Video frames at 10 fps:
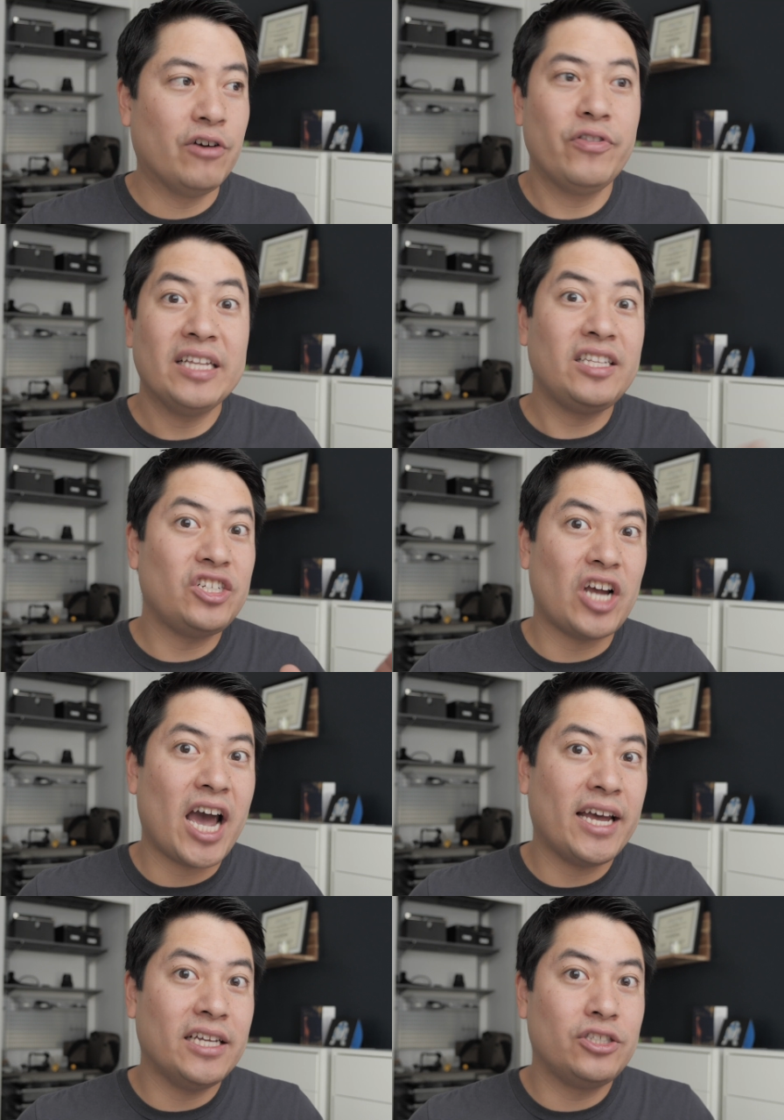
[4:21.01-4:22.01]
I don't think
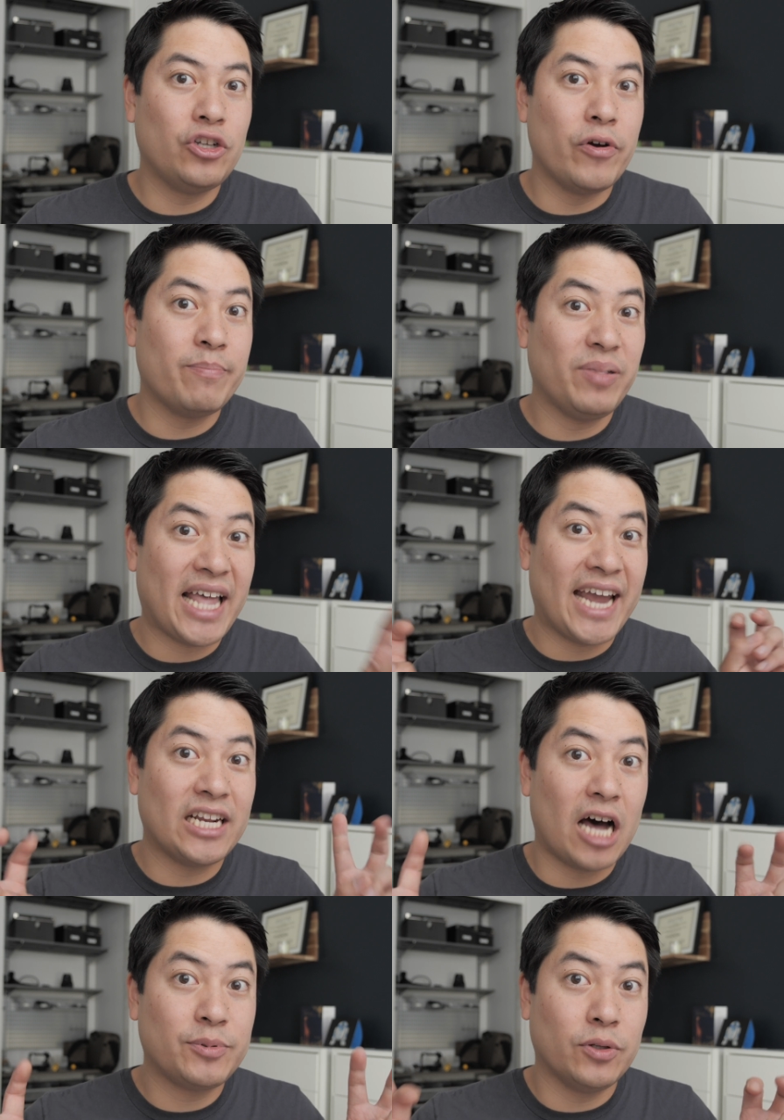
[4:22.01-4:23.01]
DJI is doing
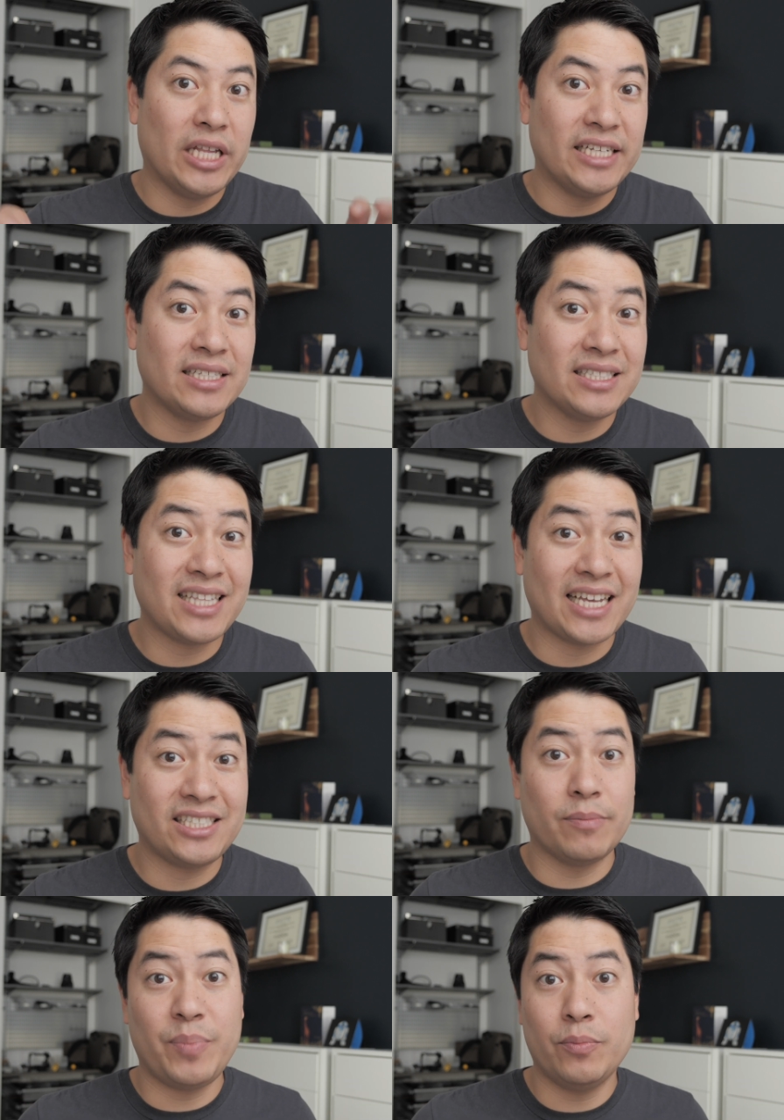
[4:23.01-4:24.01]
planned obsolescence like
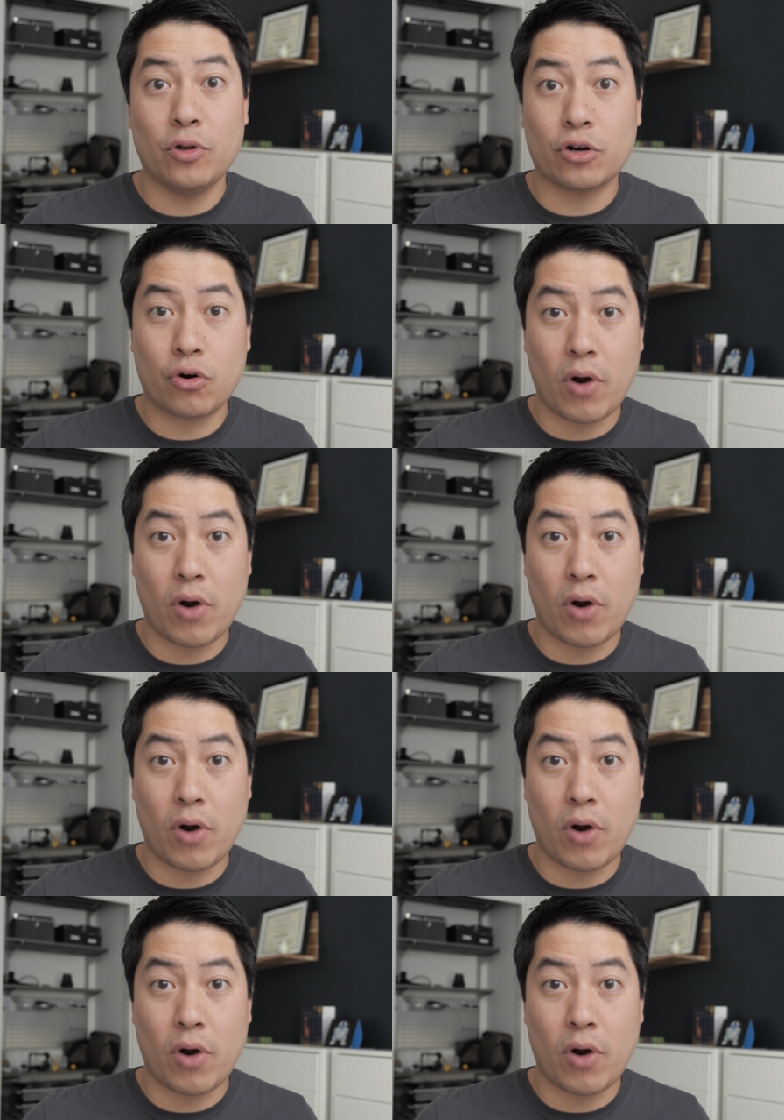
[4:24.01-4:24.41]
some people are